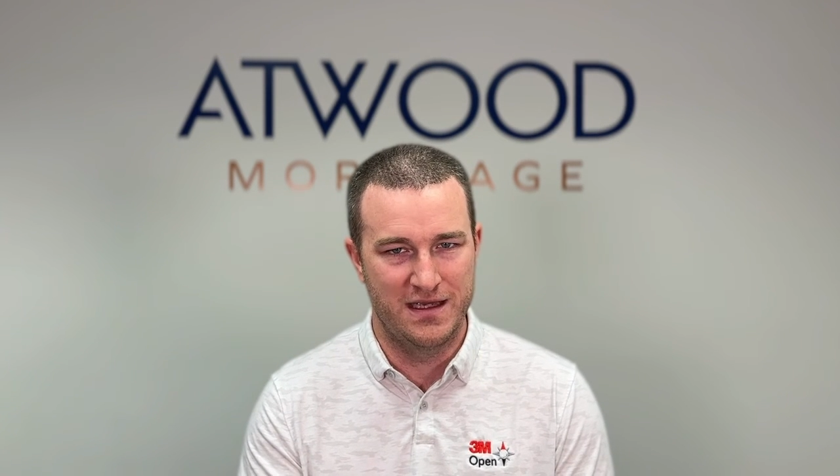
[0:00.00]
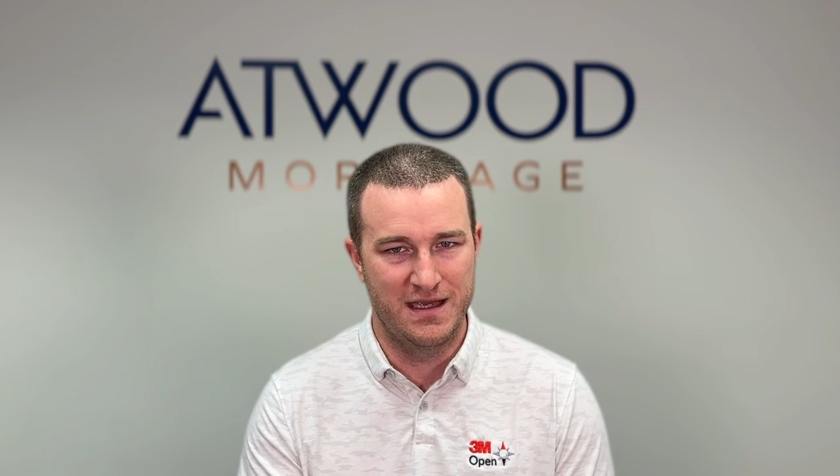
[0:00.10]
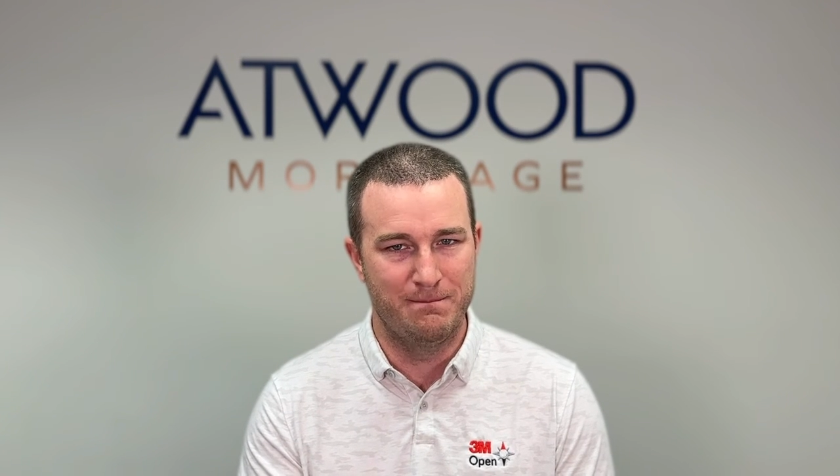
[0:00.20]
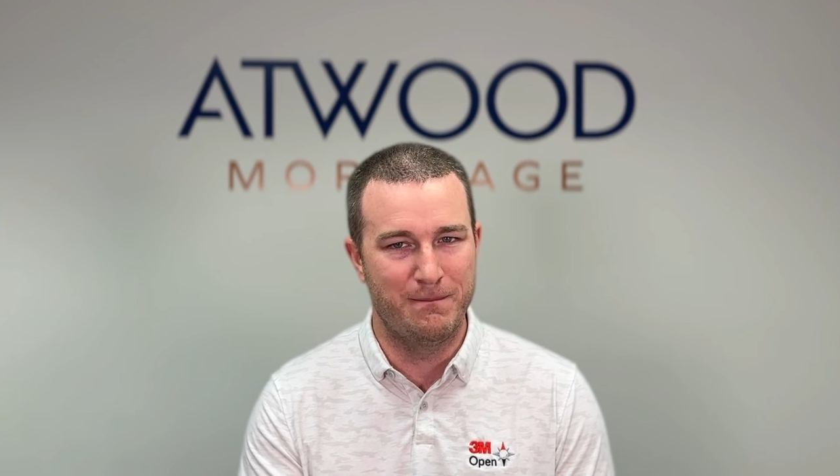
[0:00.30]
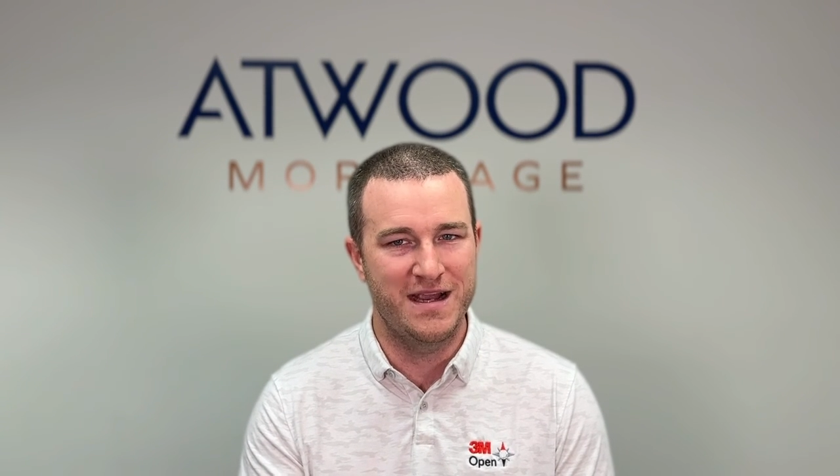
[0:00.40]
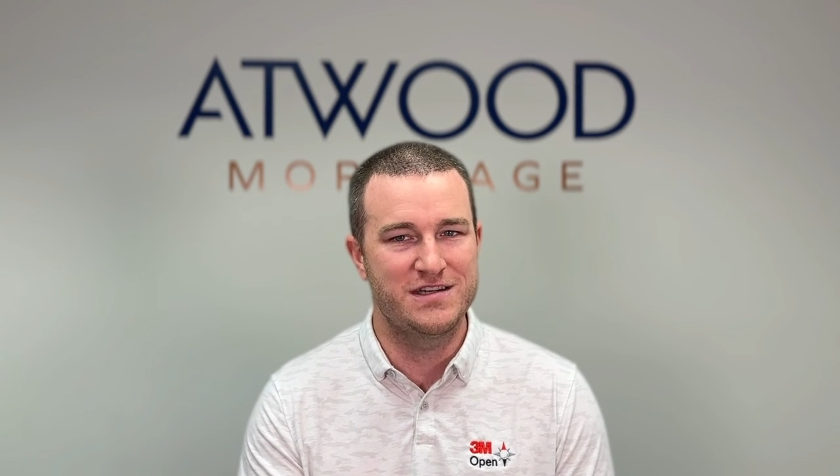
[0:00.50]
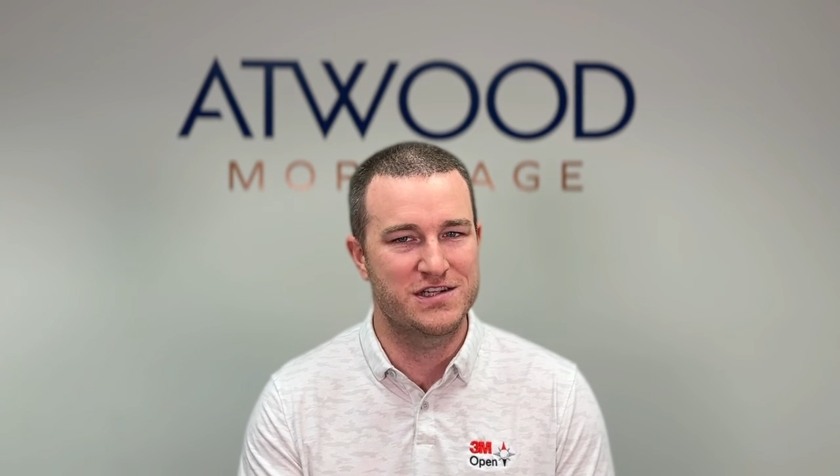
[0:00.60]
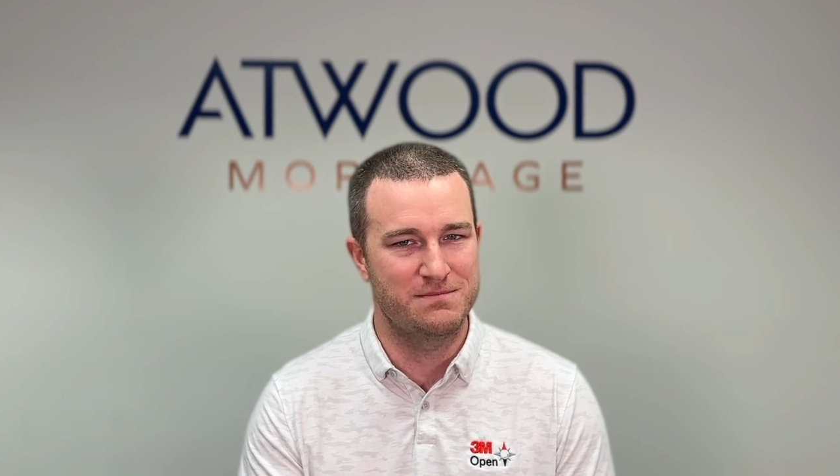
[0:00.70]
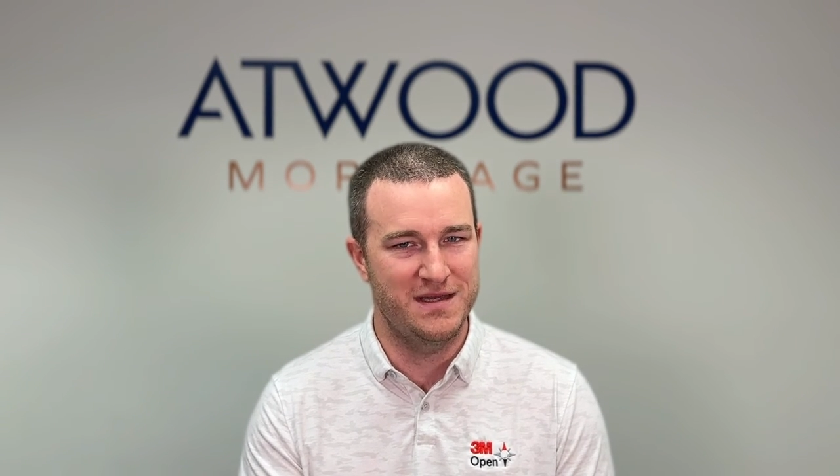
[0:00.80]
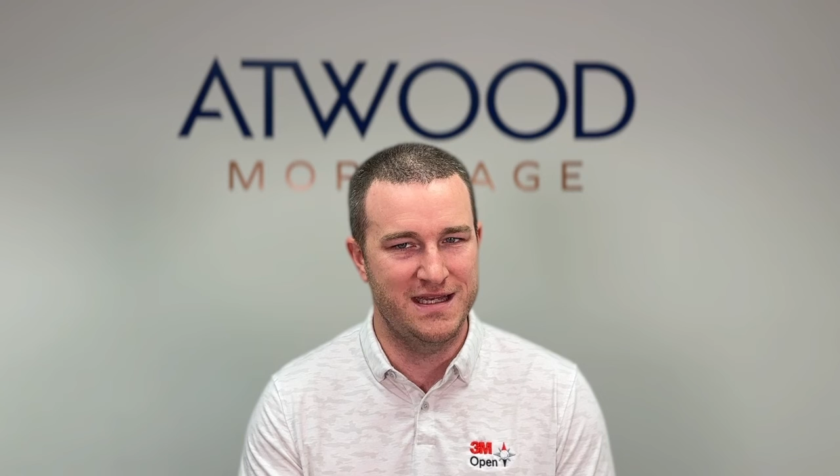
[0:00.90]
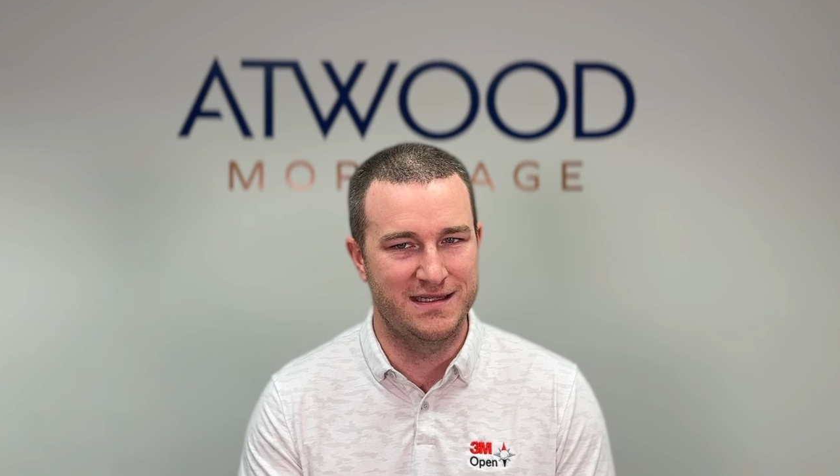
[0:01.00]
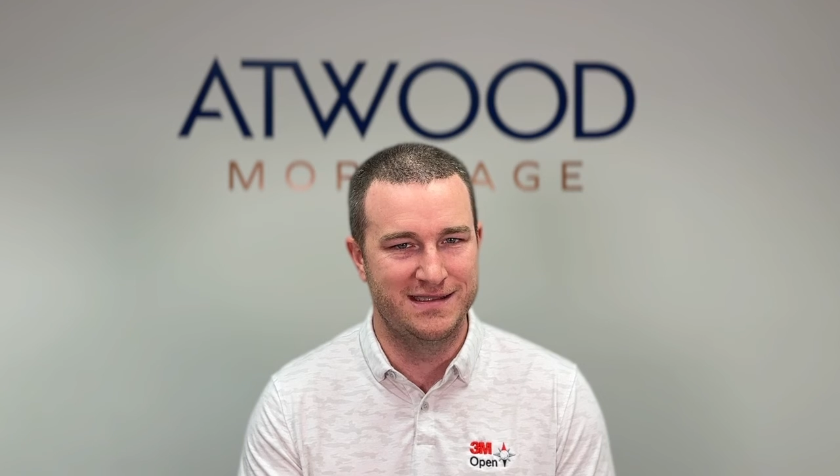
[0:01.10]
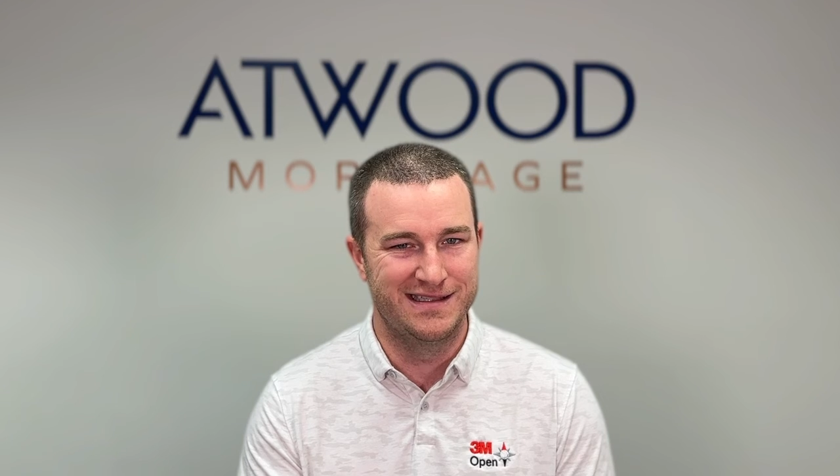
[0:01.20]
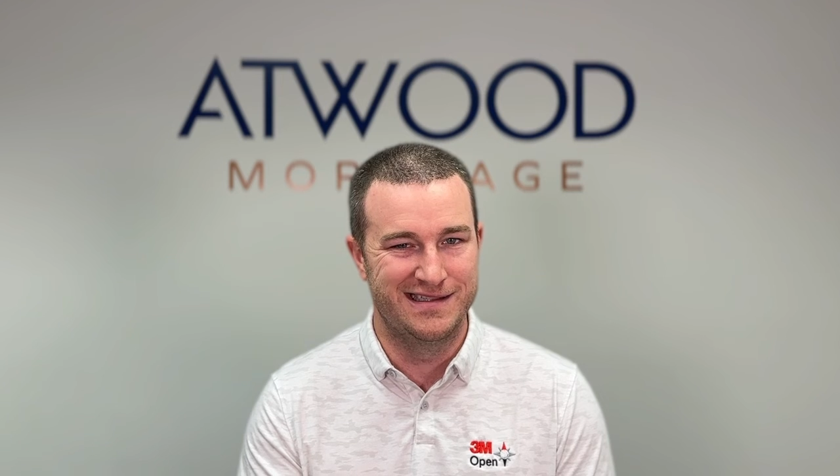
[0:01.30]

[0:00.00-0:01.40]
It might just mean